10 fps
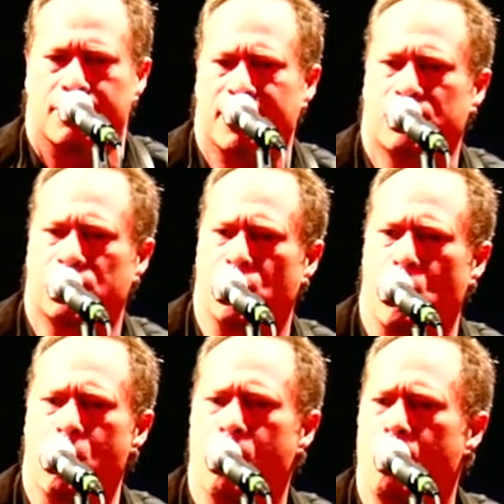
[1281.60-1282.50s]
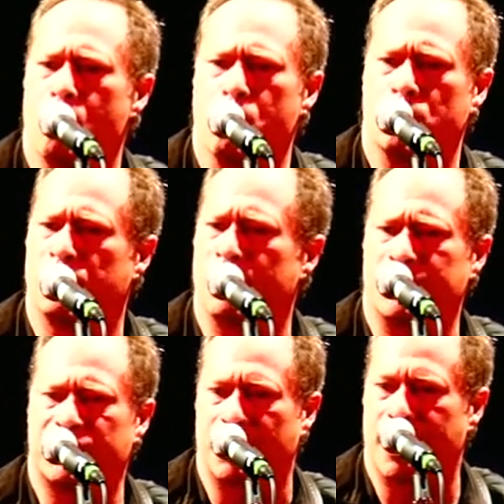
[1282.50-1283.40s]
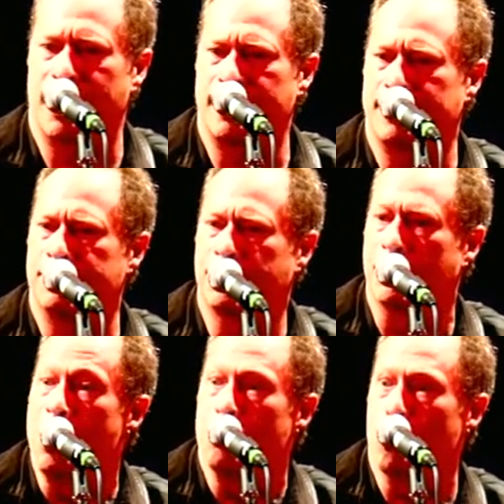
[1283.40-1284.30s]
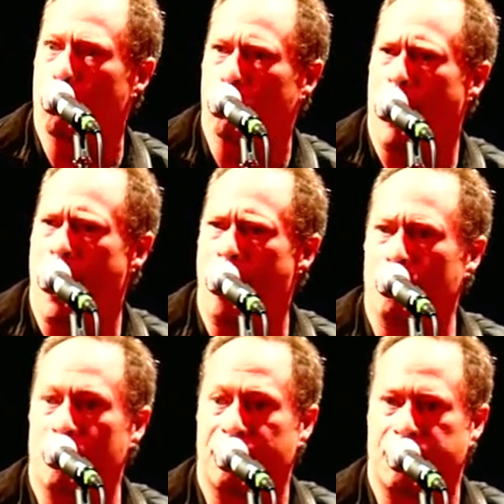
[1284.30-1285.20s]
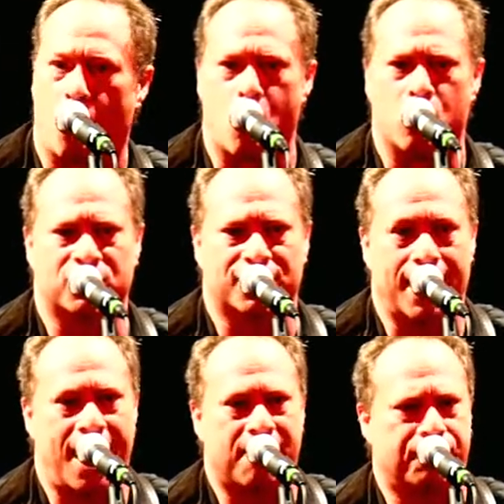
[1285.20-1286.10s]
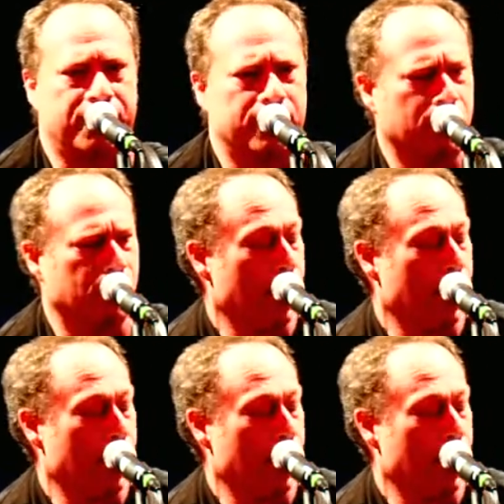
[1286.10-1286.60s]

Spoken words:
there's no holes in his hands, no crown of thorns, and I feel